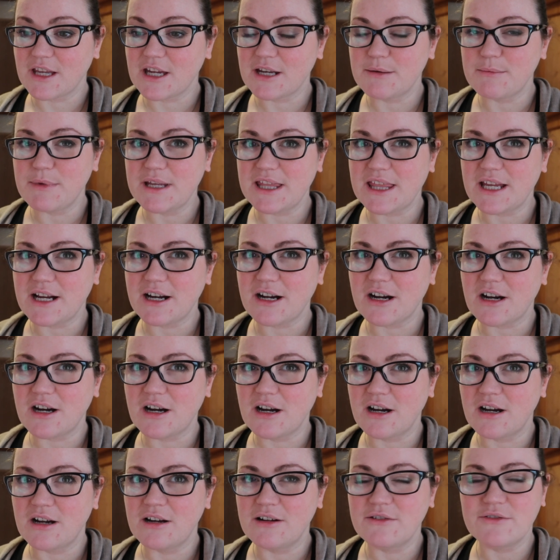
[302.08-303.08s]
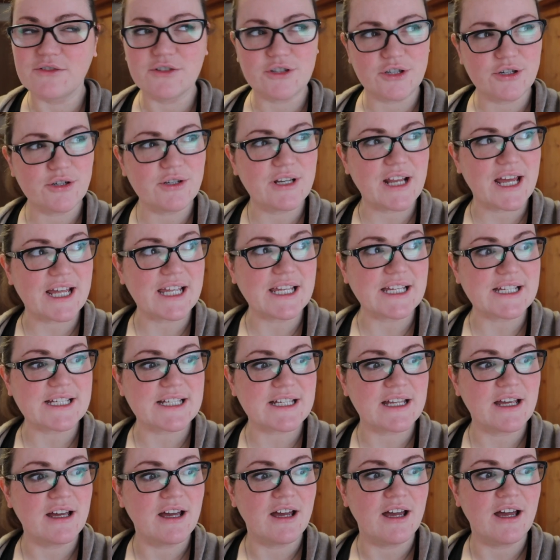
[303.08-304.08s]
gonna be there for 2
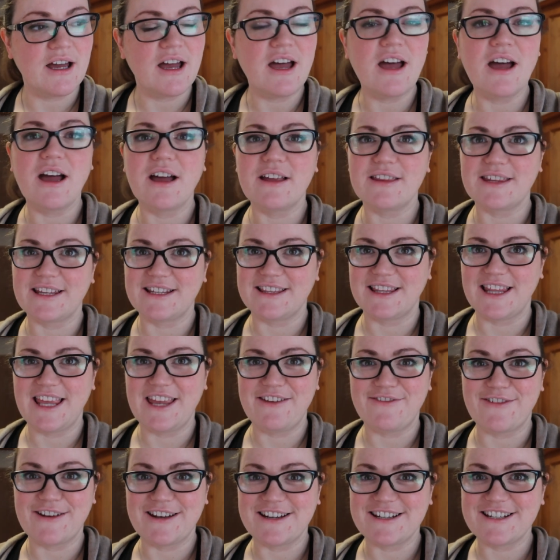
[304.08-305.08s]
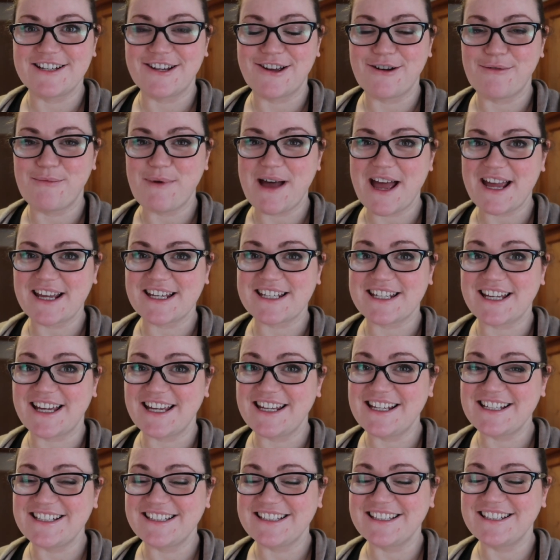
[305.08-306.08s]
nights and then leaving to go back to
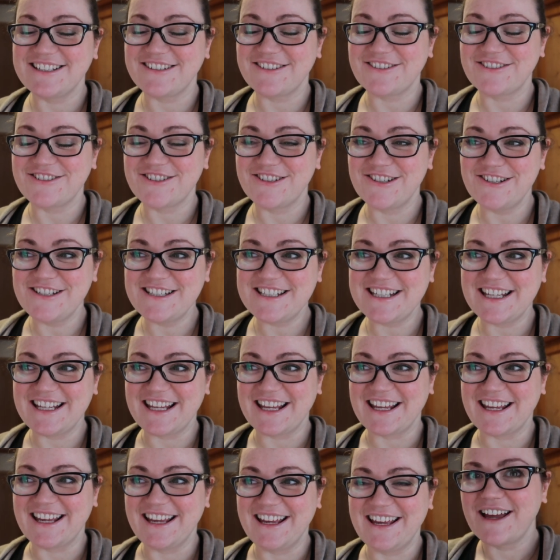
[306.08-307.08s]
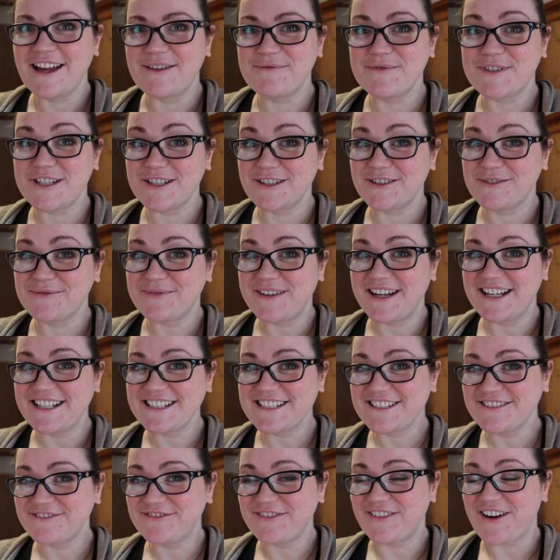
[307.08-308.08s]
Iceland on Tuesday. I'm doing well
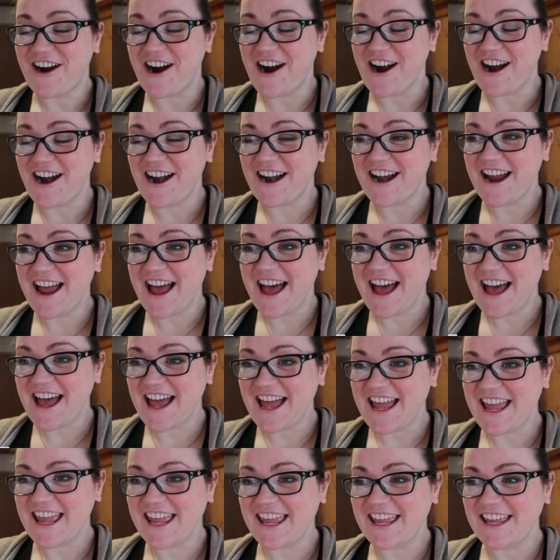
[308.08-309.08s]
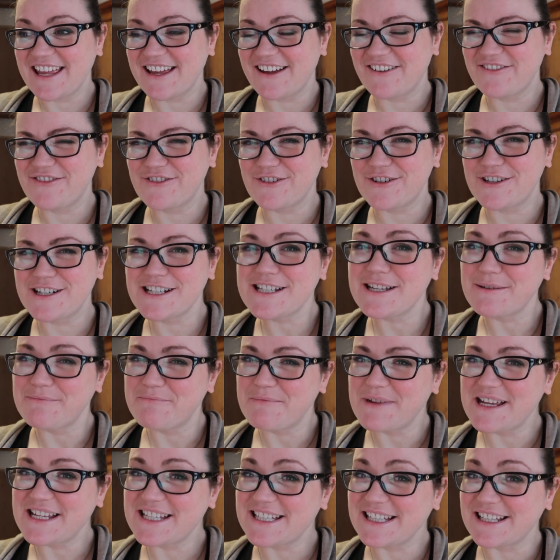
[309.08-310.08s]
so far. Of course I'm
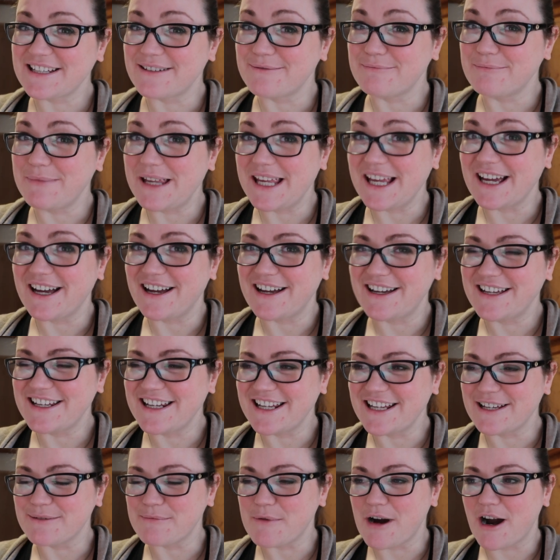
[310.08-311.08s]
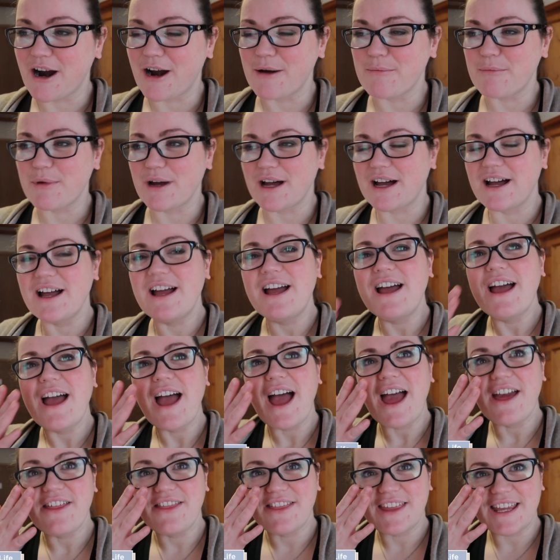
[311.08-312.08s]
missing Mia and Ingemar, but
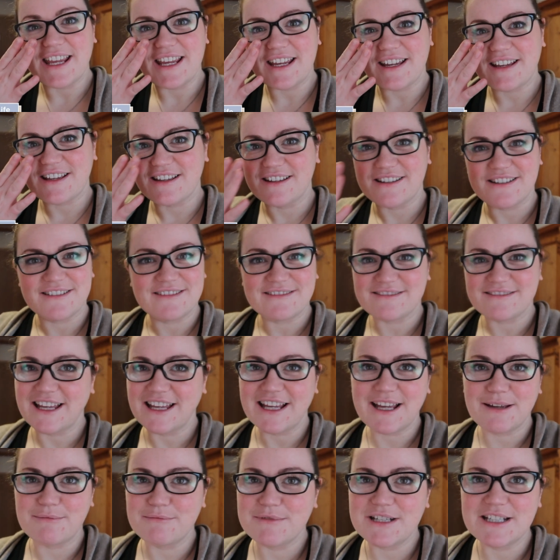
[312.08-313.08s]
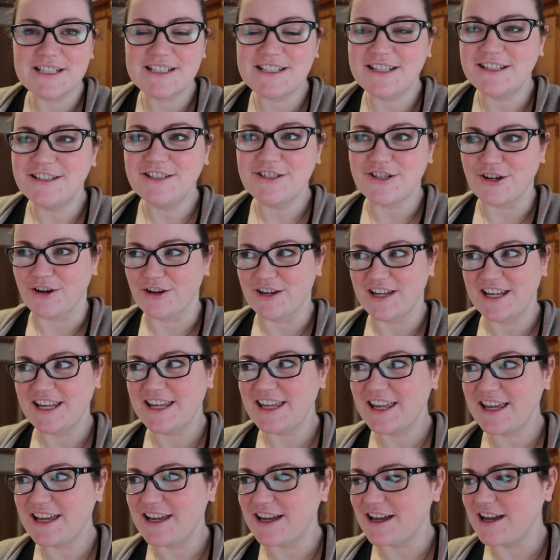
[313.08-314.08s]
I think I'm just
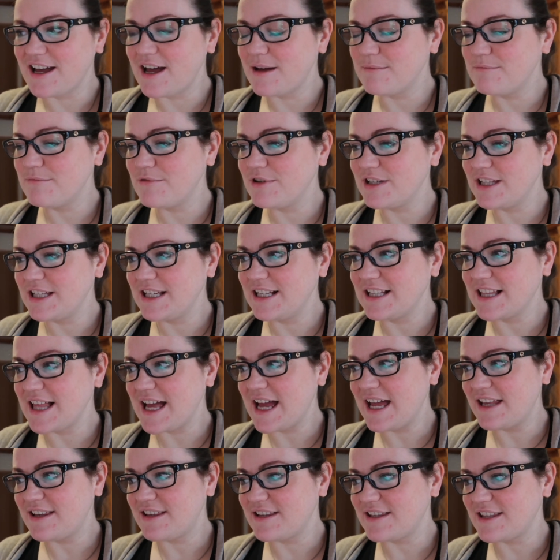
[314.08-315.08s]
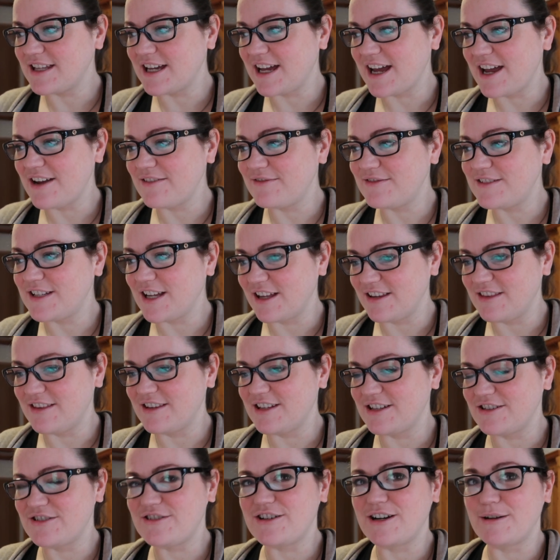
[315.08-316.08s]
enjoying it. I'm really glad that I've done
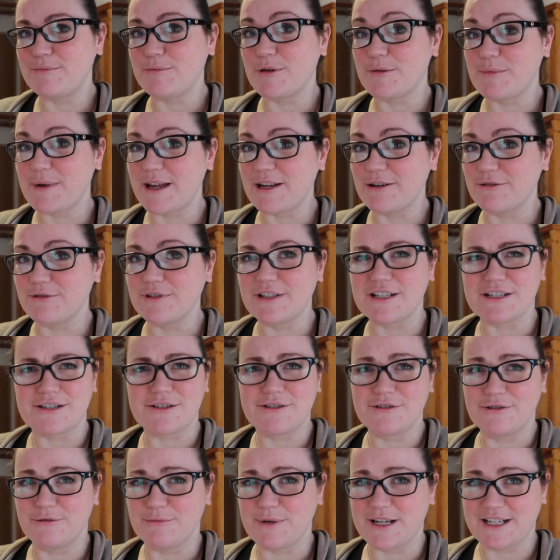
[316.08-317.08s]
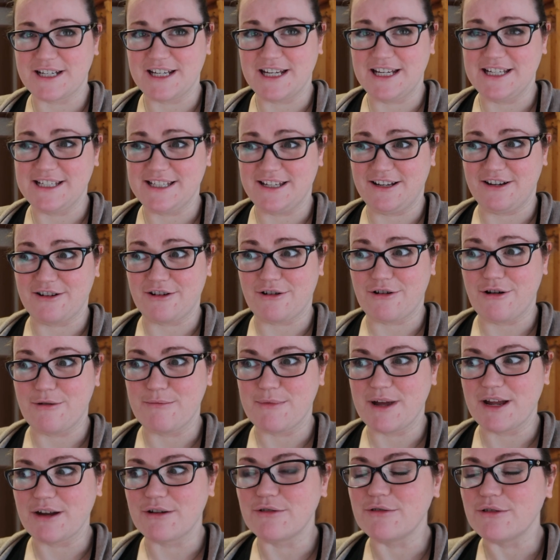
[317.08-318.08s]
this trip on my own. It's so much easier on
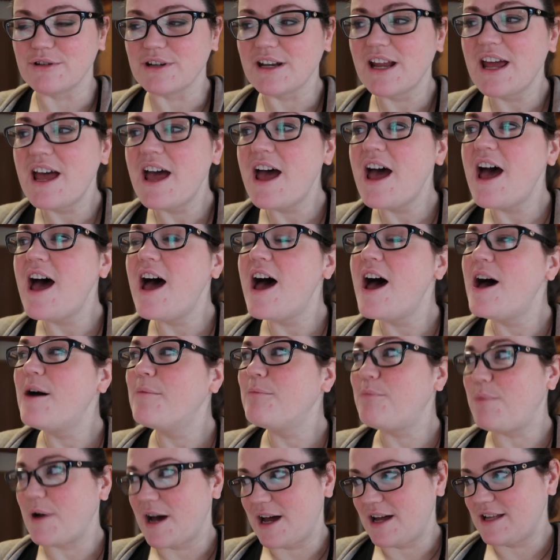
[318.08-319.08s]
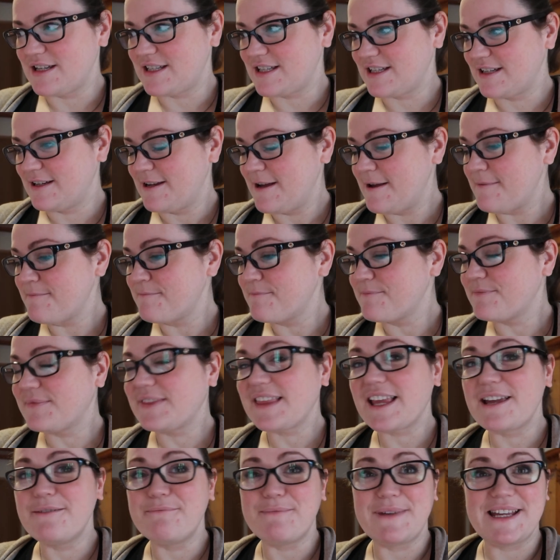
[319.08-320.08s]
my own, but
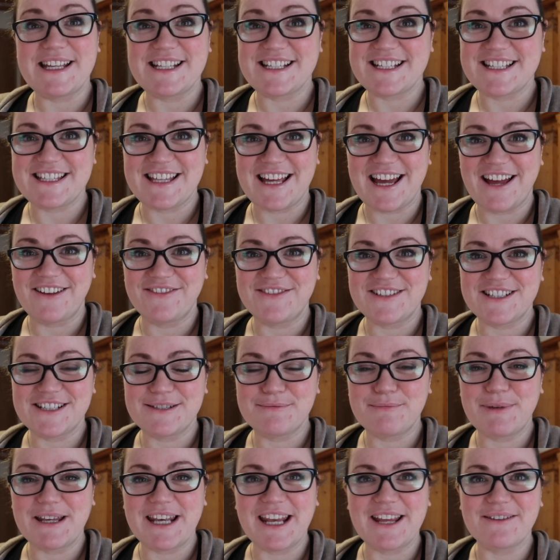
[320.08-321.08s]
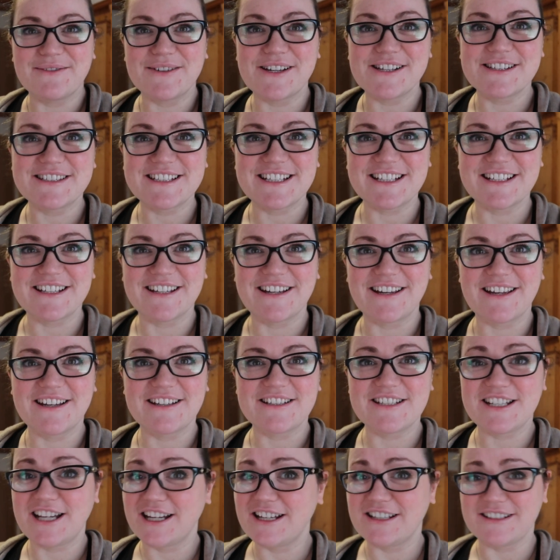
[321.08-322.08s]
it means that I've just been able to
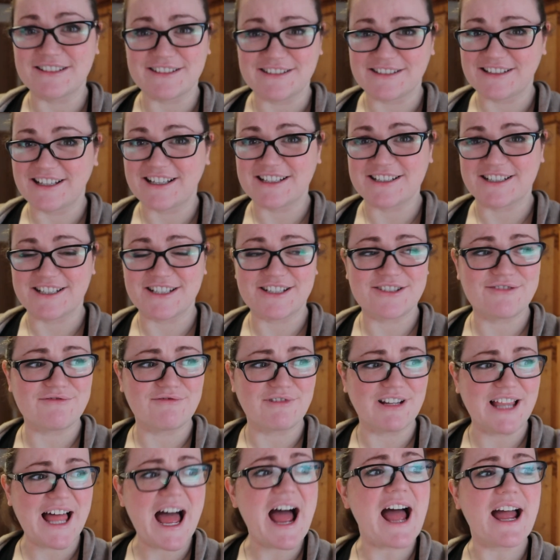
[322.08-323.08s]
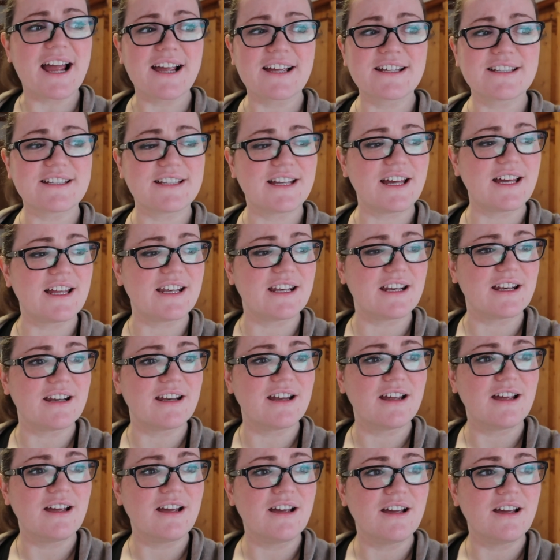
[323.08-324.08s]
chill and just relax and